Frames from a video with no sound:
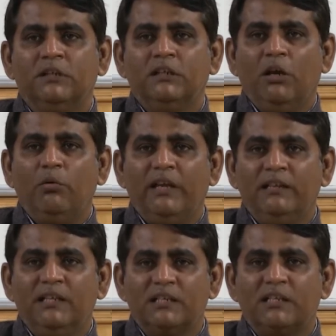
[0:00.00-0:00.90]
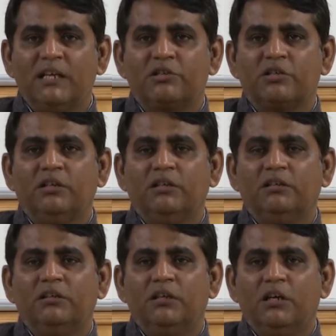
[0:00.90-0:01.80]
Now, in this lecture,
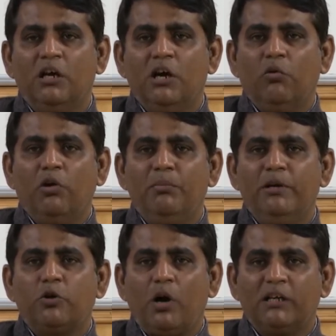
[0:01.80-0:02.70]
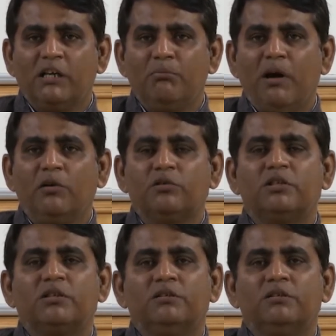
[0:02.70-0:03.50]
we will be talking about